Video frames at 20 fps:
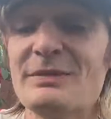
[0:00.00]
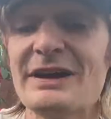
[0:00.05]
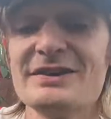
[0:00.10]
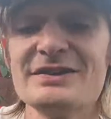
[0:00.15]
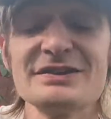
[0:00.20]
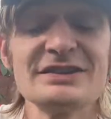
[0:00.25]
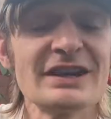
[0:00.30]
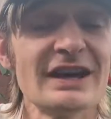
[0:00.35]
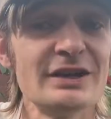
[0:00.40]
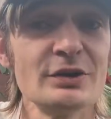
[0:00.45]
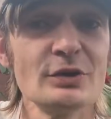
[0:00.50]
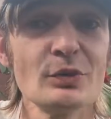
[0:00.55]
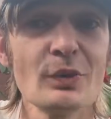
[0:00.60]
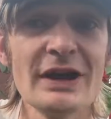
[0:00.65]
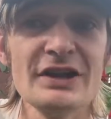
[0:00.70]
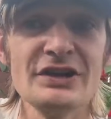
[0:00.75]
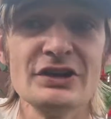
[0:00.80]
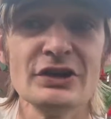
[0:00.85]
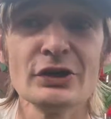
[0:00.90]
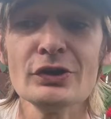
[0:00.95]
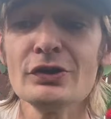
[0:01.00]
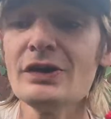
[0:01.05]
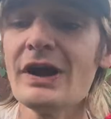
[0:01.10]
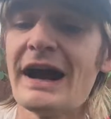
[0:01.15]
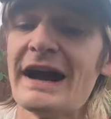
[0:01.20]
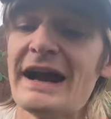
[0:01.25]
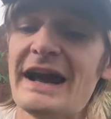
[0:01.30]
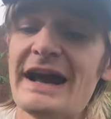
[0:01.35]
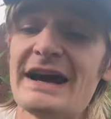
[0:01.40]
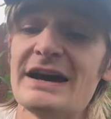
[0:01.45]
my cutting right here.
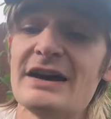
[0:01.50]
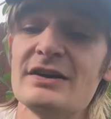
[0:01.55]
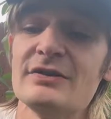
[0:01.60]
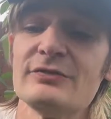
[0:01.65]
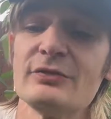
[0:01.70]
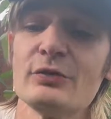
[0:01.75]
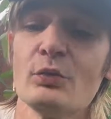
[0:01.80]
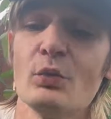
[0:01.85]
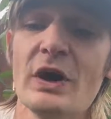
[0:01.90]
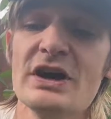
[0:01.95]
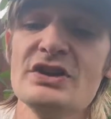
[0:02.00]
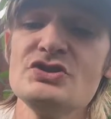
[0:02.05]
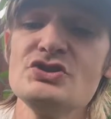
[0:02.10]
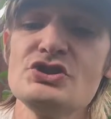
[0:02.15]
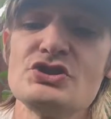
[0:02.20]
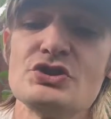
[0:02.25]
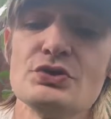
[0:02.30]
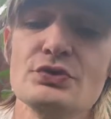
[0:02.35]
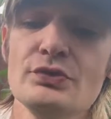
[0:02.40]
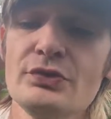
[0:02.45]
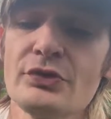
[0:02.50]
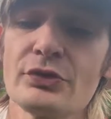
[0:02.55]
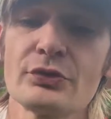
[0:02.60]
I have 1, 2,